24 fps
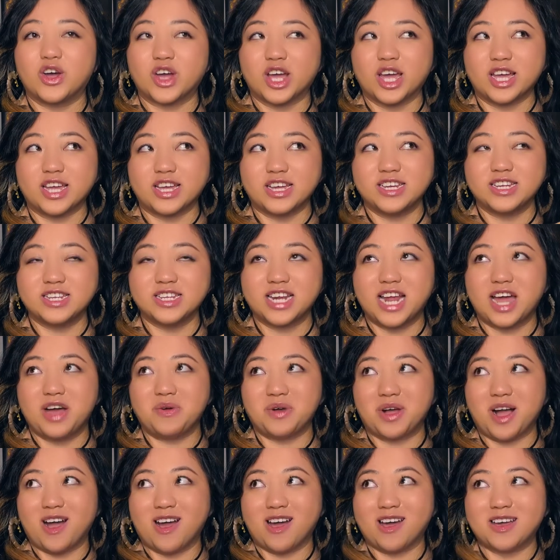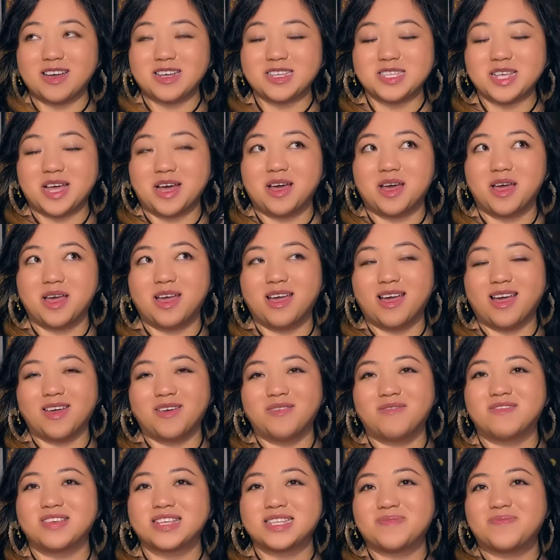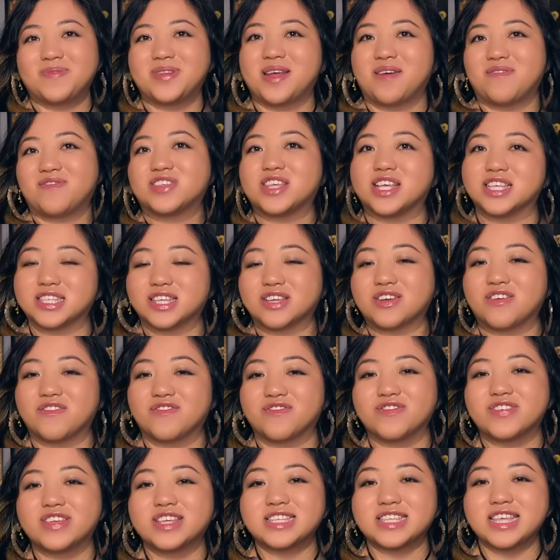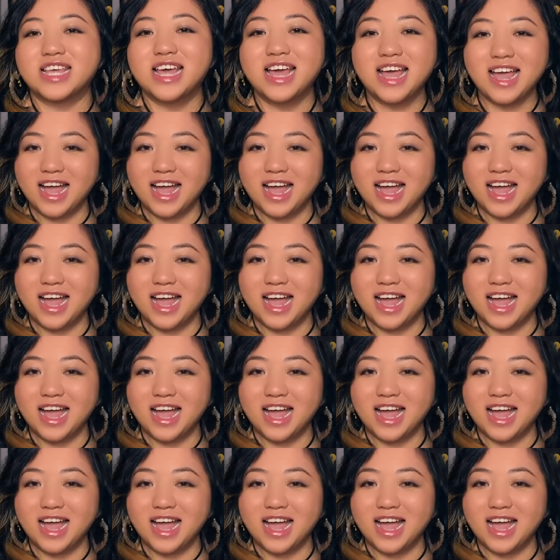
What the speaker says: Okay, now guys, I've just been obsessing over this.